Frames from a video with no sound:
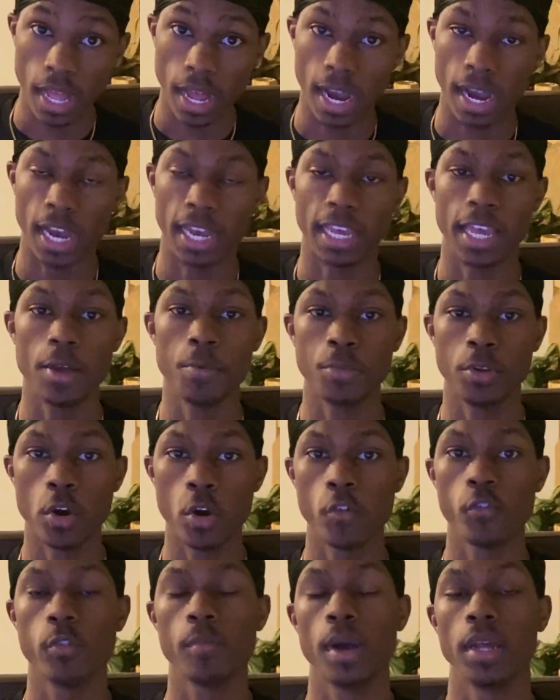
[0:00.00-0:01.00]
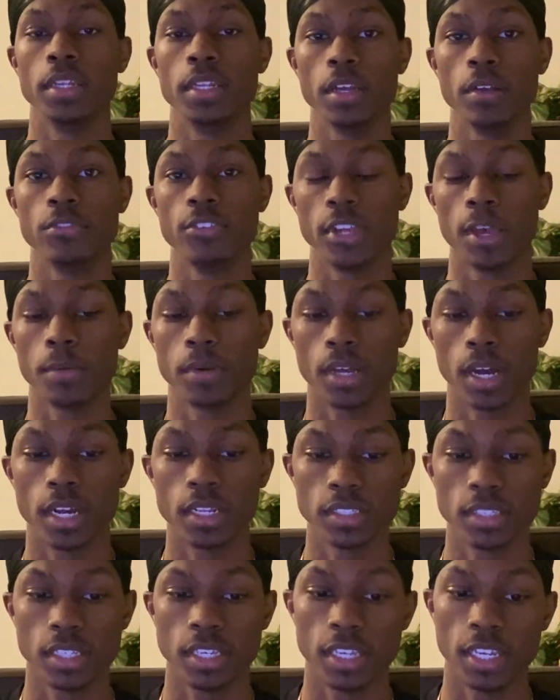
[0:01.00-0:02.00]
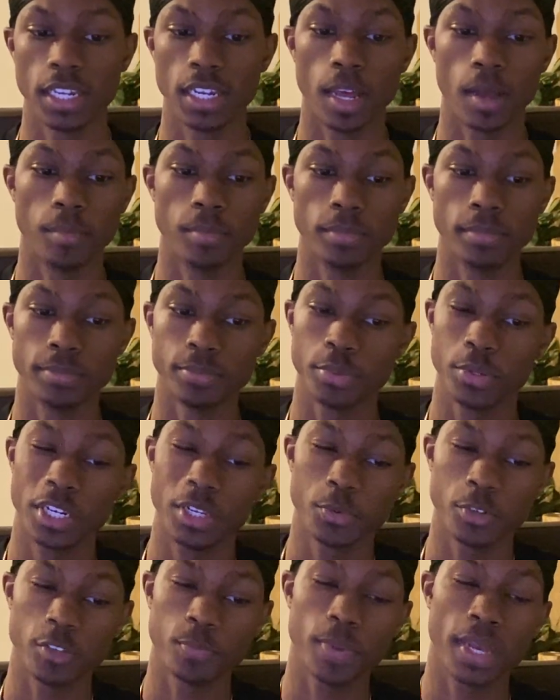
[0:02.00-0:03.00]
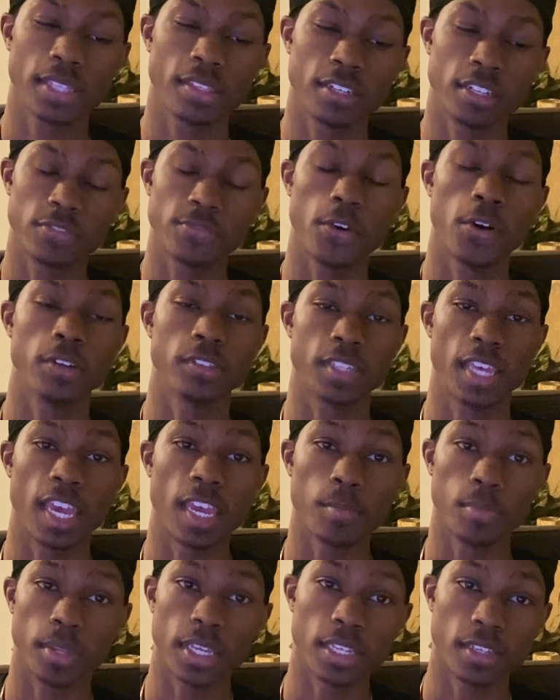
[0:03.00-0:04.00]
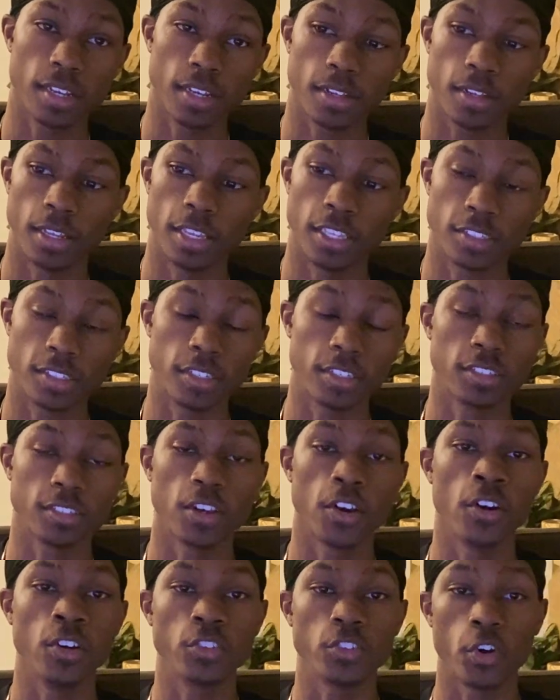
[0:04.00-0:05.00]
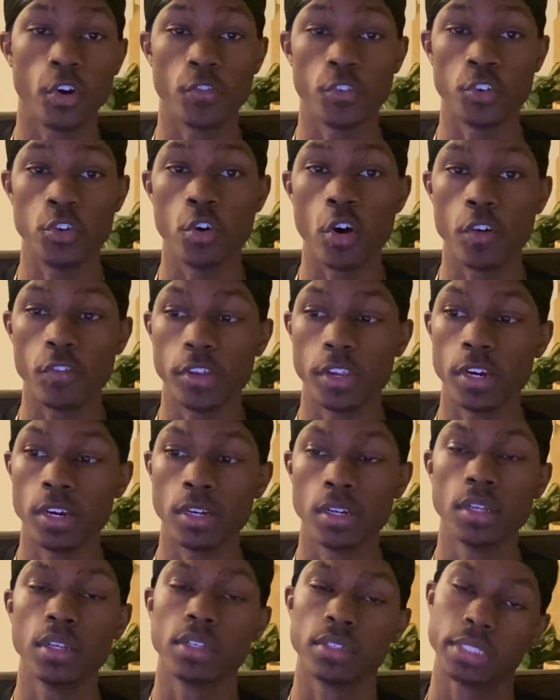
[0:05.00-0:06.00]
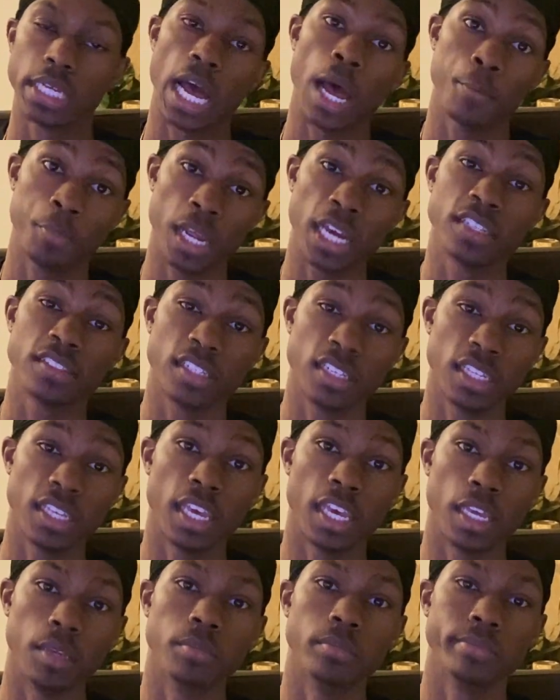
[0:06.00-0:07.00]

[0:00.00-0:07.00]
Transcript: I am known for my Def Jam content, and I'm pretty respected as far as gameplay is concerned. So if you're new over here, I'm nice at the game.